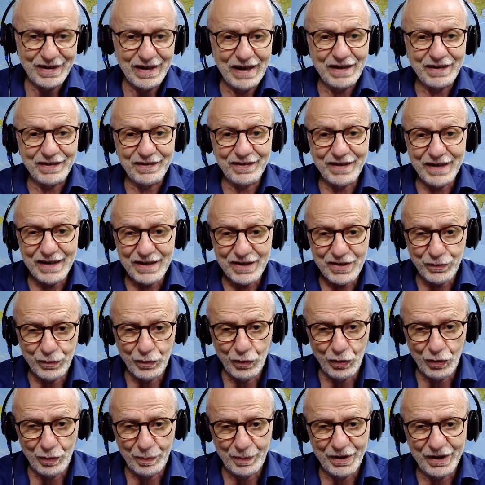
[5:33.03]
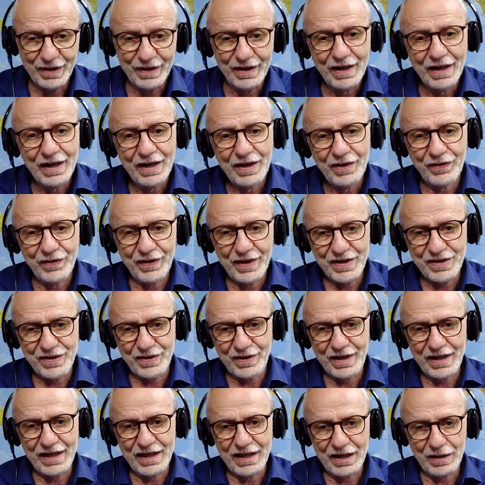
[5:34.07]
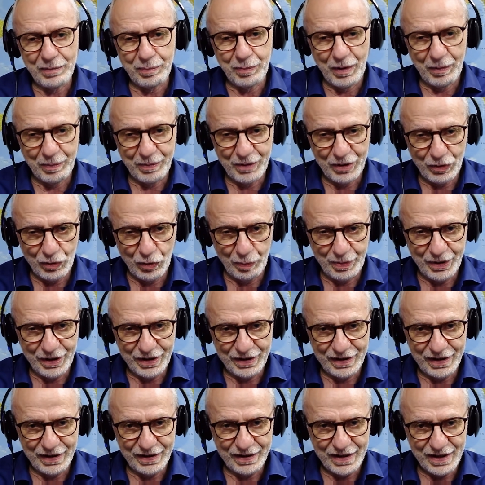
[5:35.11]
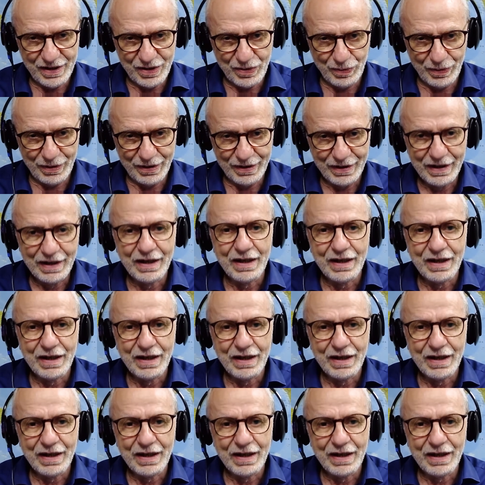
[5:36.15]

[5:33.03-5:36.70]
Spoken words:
and that's forming the Israeli public opinion as well.